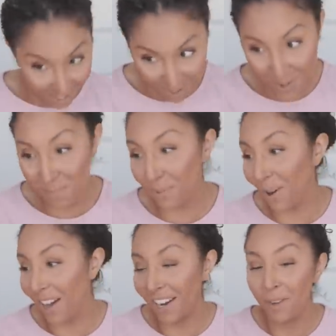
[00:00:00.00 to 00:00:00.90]
new
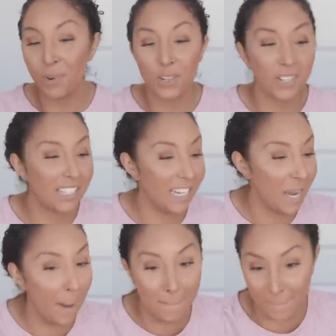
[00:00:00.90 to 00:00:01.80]
product, which is
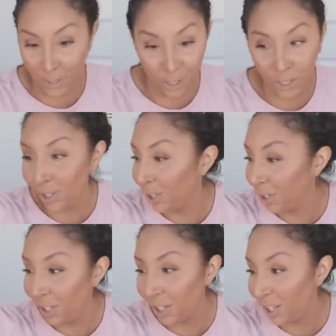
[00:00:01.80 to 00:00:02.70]
number